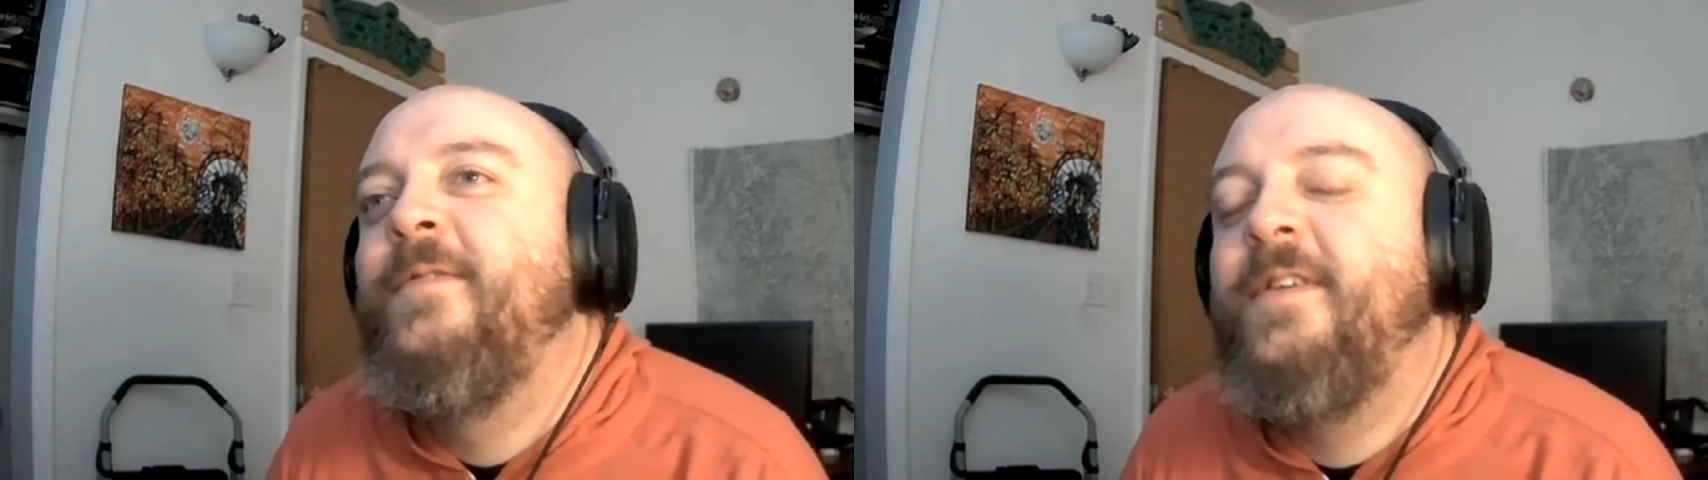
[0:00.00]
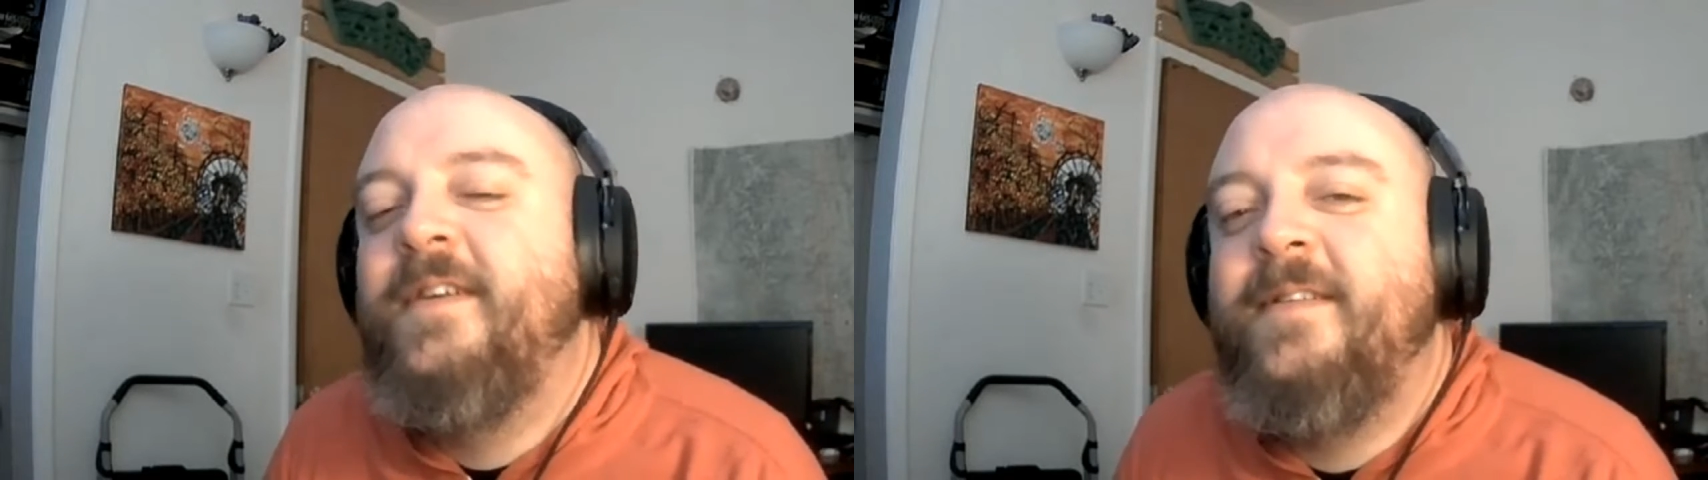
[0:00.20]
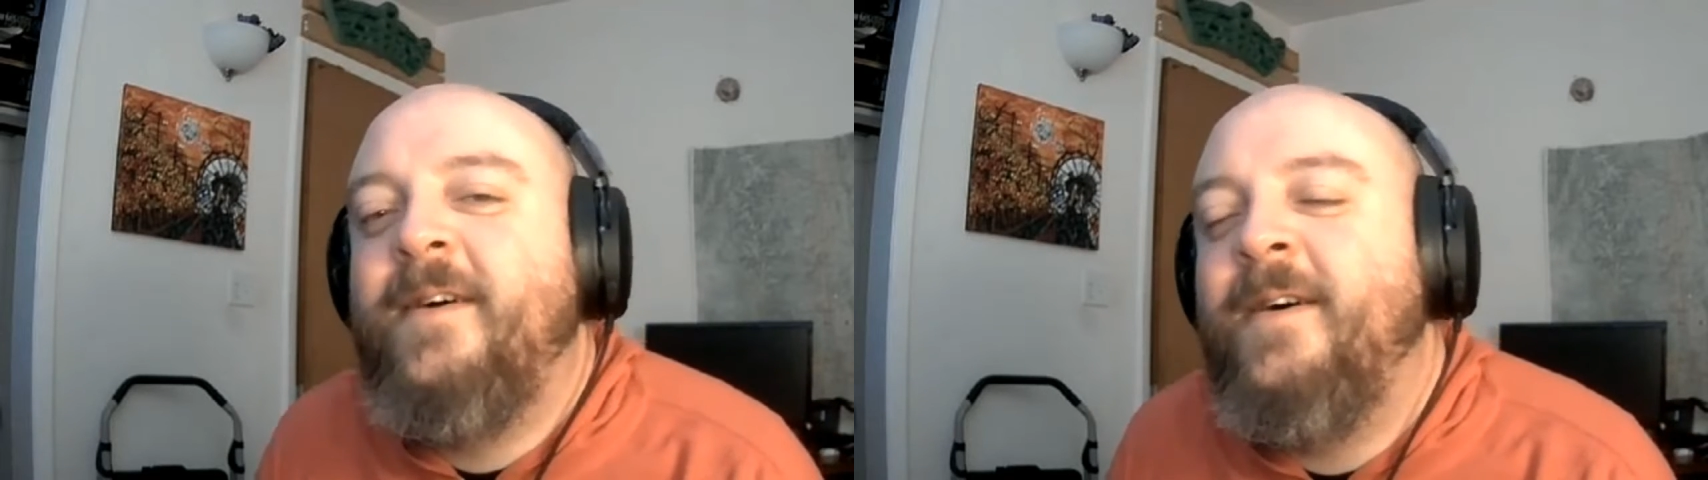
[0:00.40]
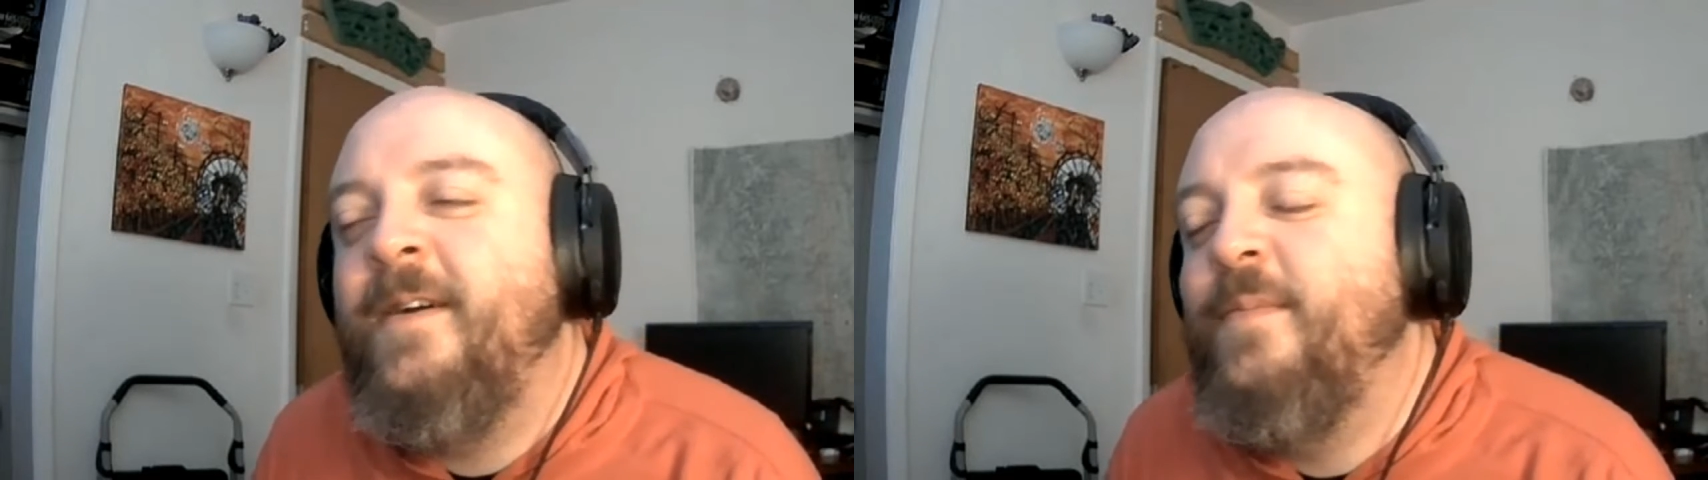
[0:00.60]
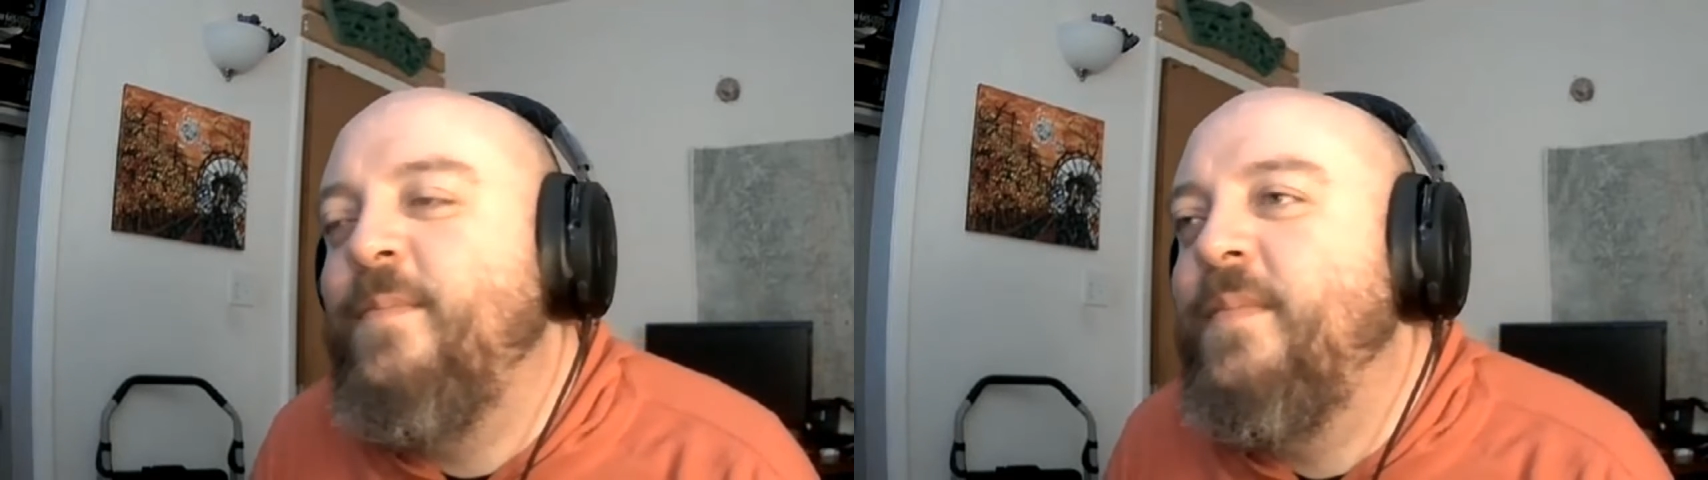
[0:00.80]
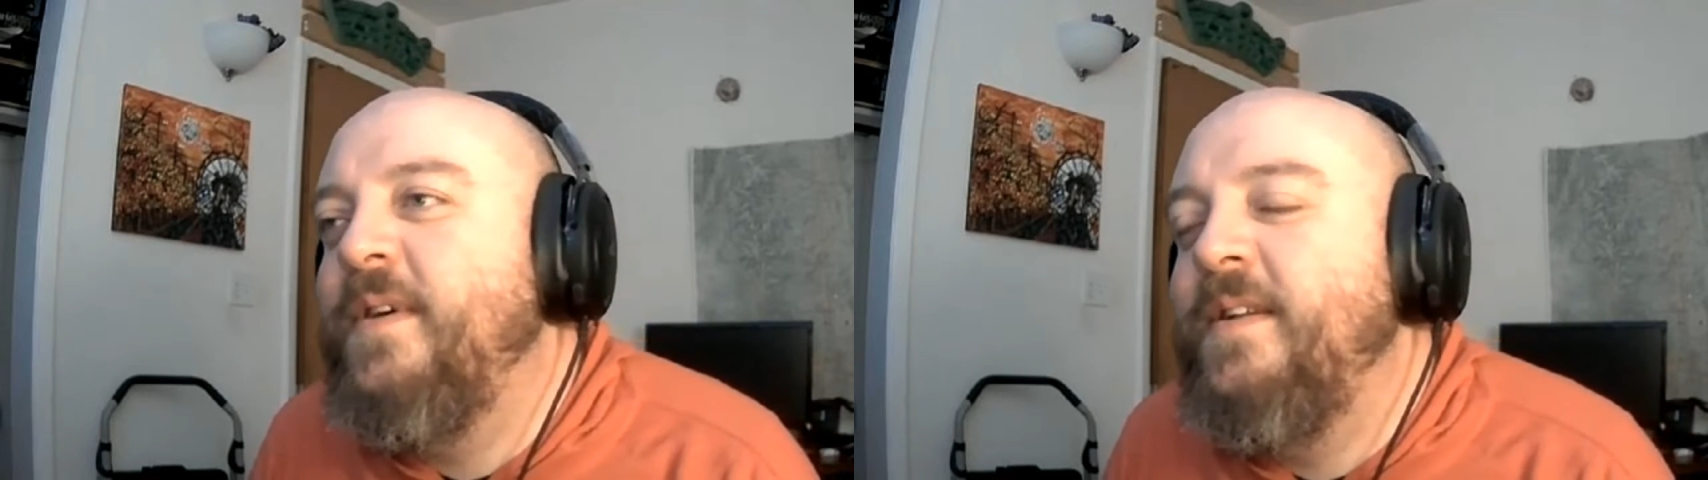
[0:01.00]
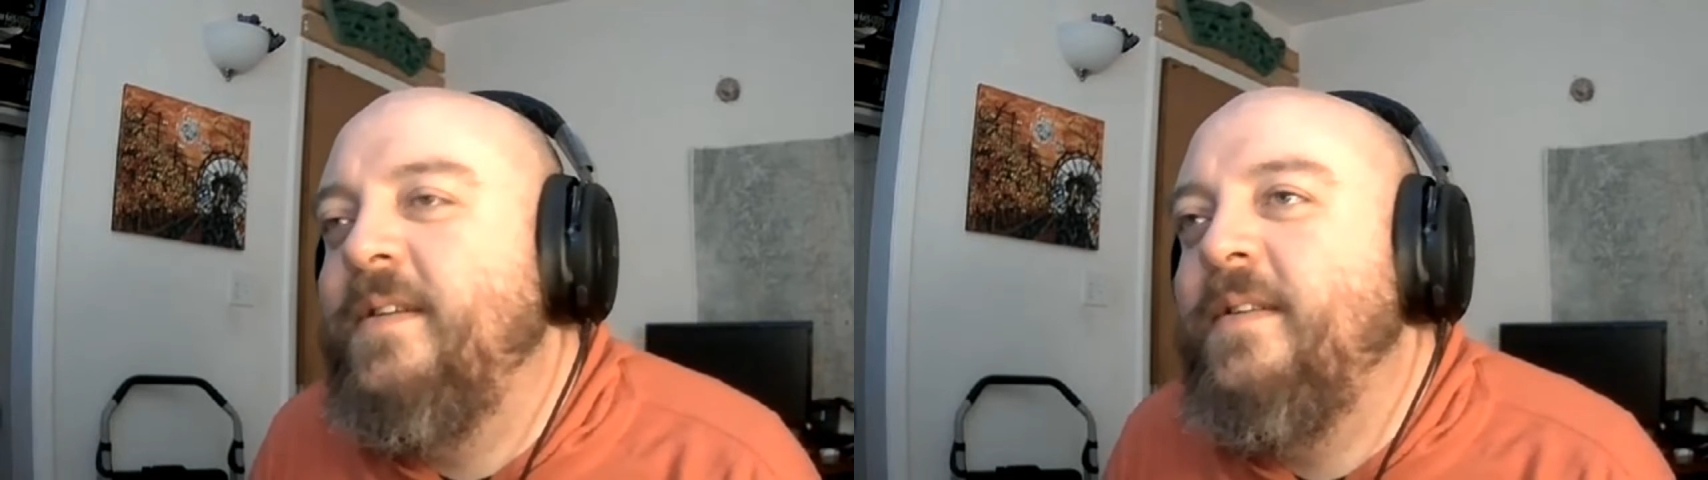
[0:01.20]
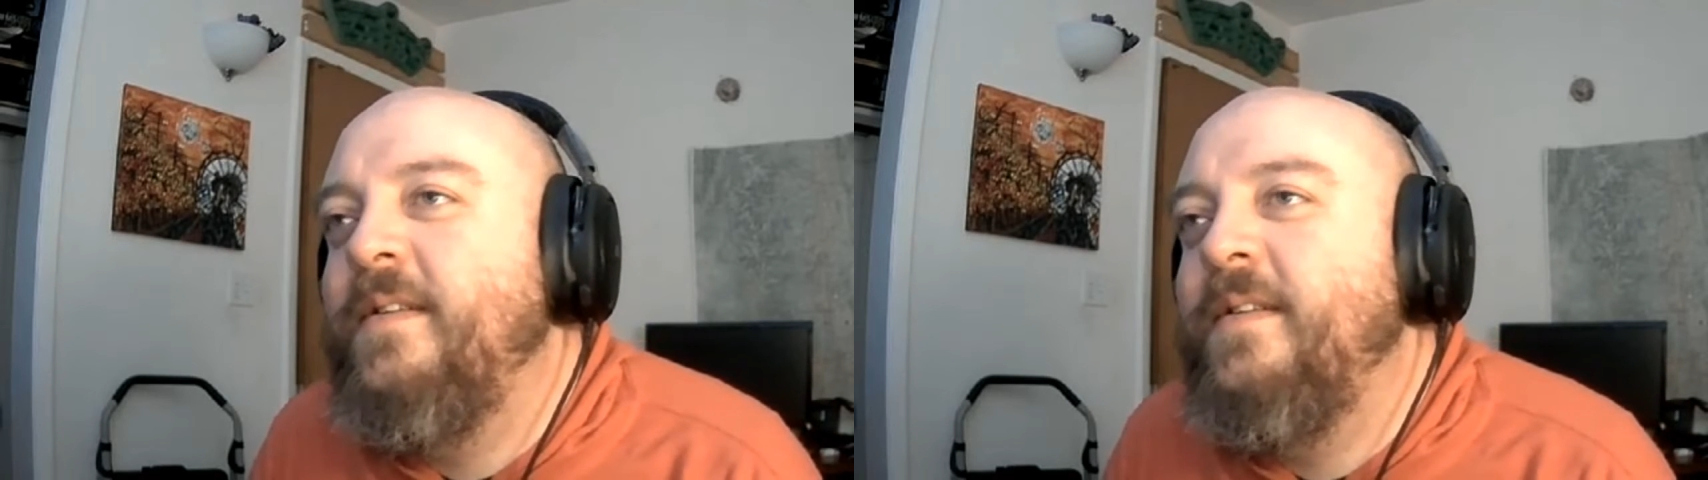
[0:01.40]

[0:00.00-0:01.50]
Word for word: for his art, but